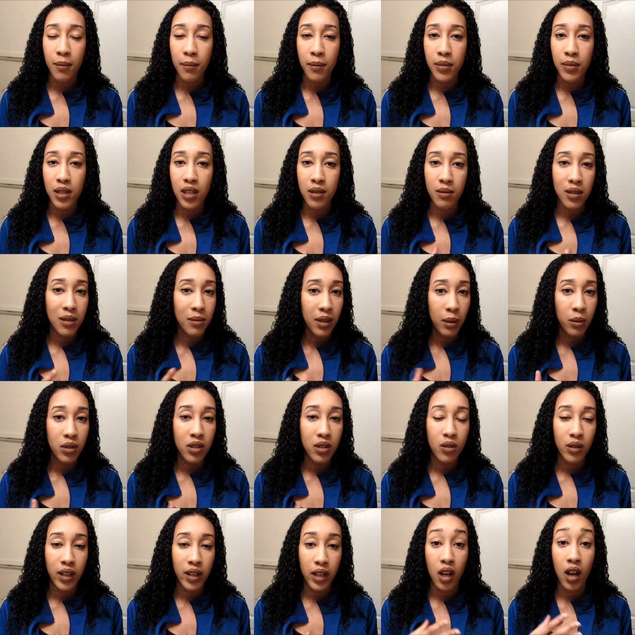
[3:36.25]
sometimes I would
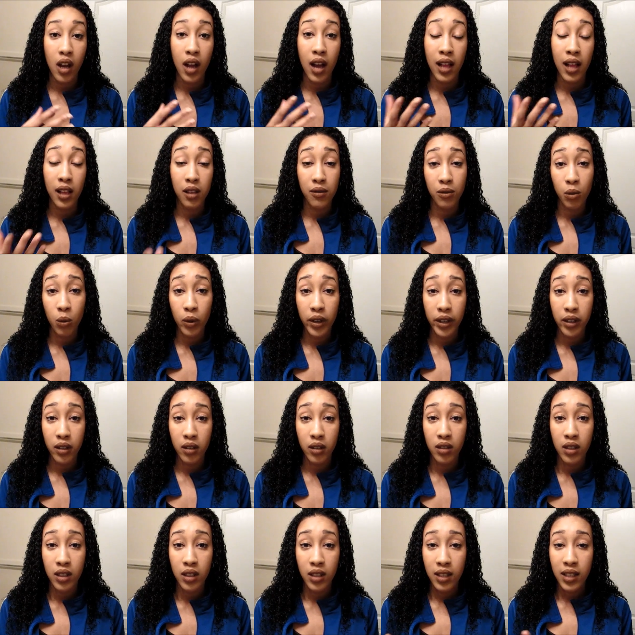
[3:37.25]
do like olive
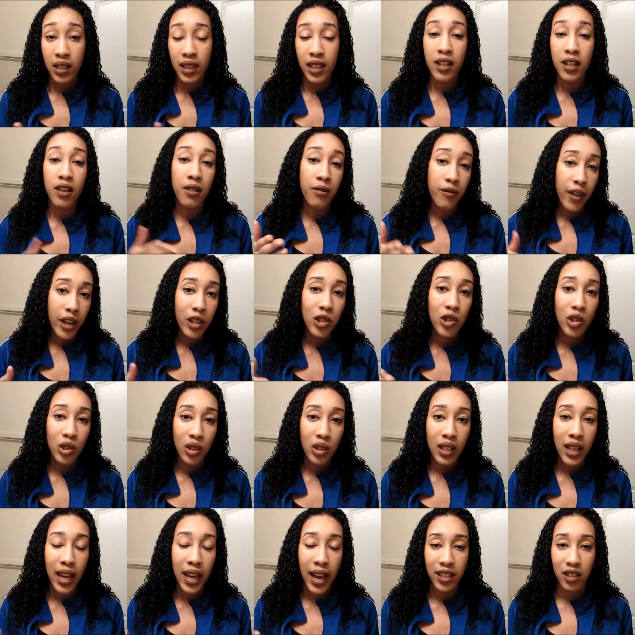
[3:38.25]
oil. Then
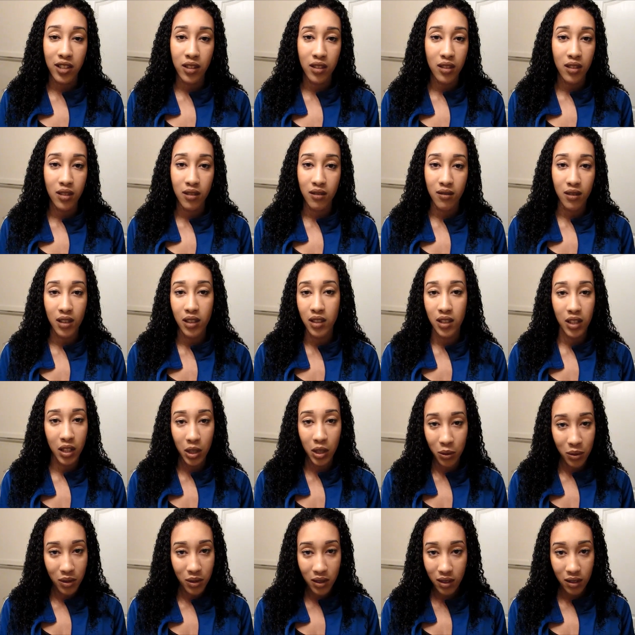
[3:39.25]
eventually I just
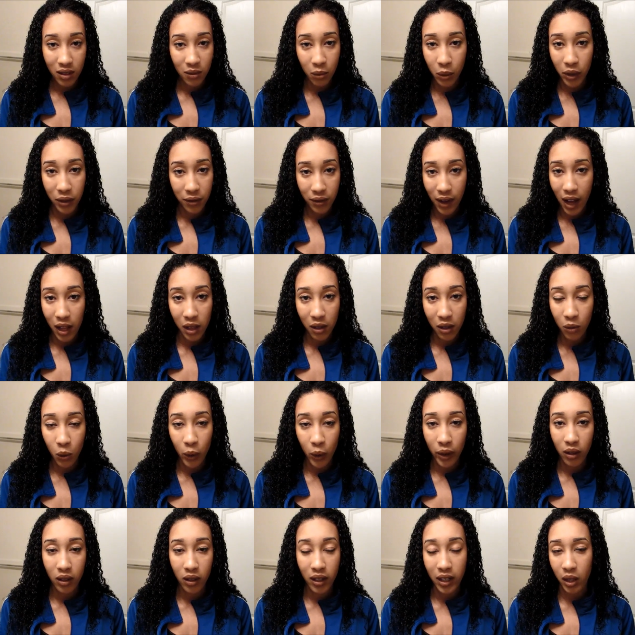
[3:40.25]
continued with olive
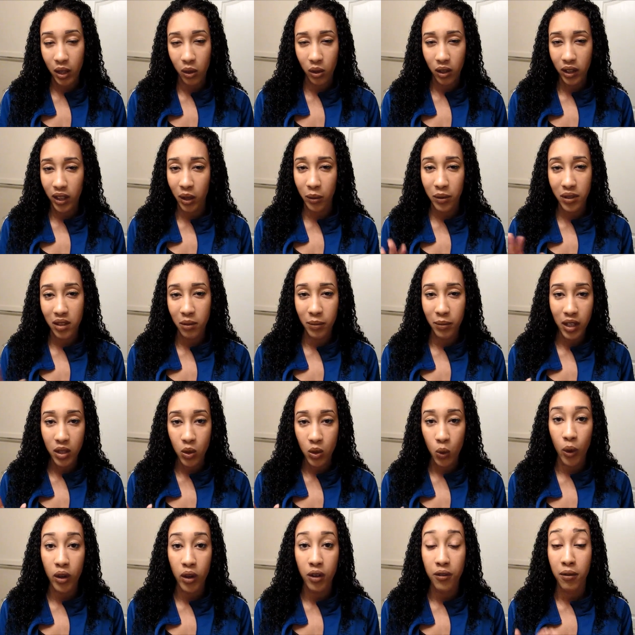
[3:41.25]
oil because I thought that was the
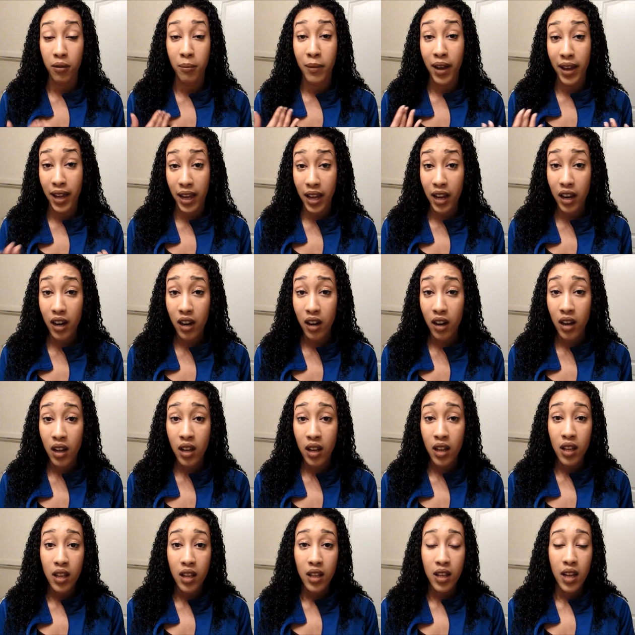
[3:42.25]
best oil for my hair.
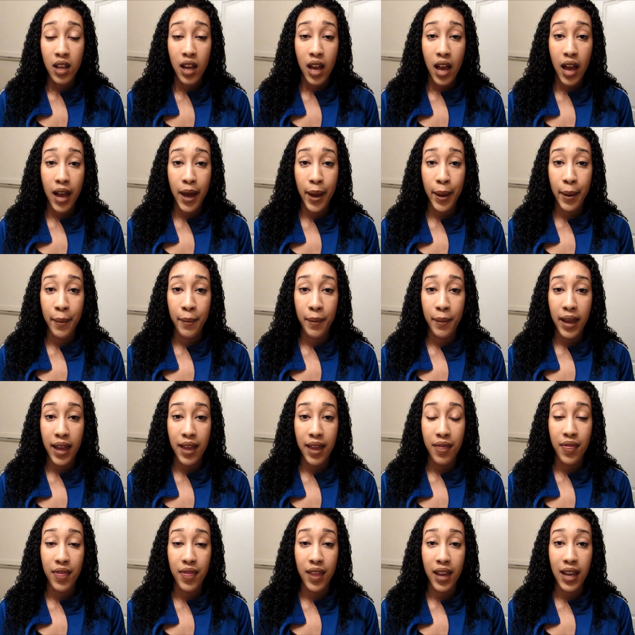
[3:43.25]

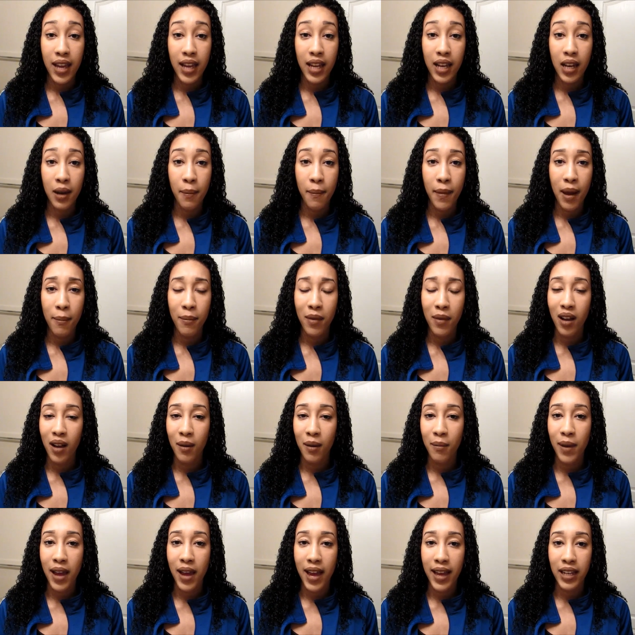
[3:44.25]
And then my
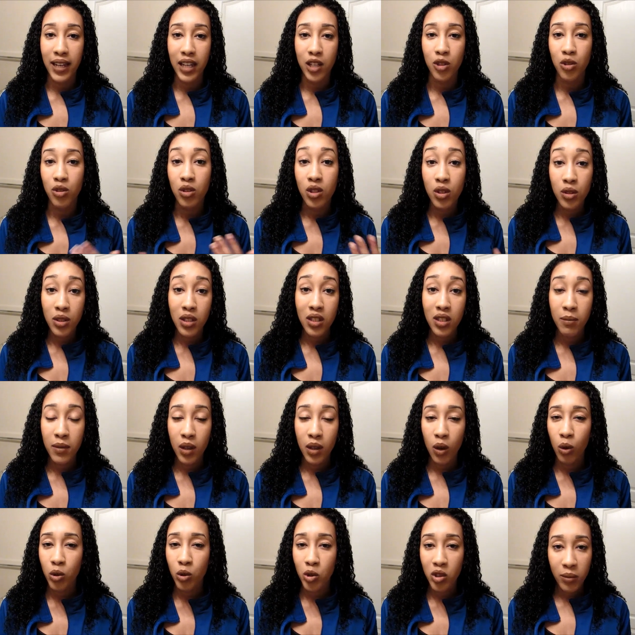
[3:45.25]
mom had introduced to me
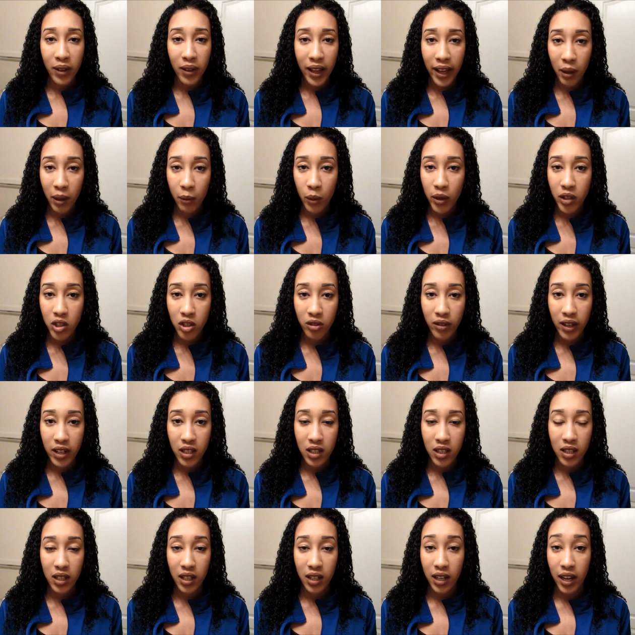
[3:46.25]
Ultra Black
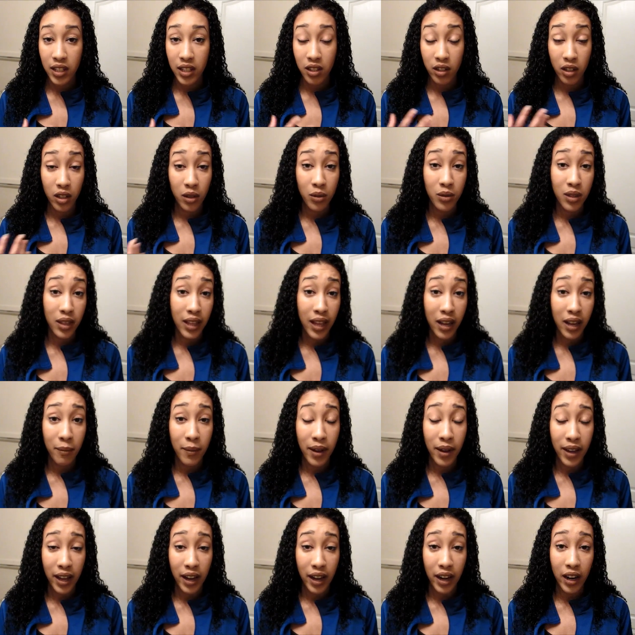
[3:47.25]
moisturizer, and I started using that in
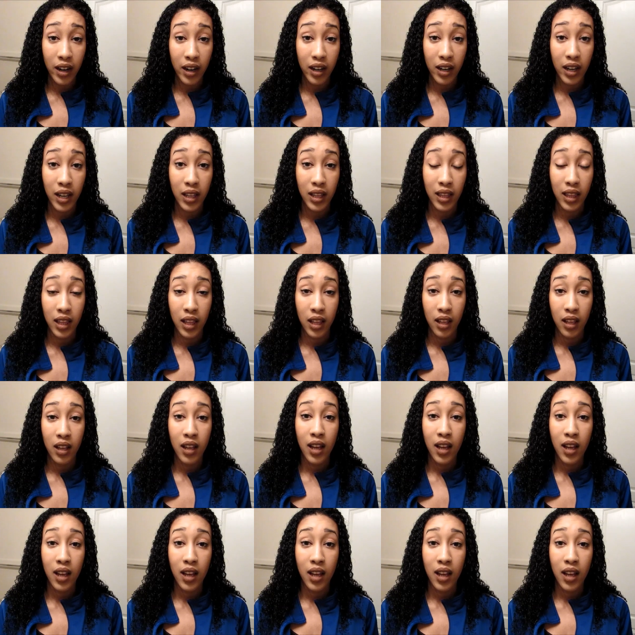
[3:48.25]
my hair. And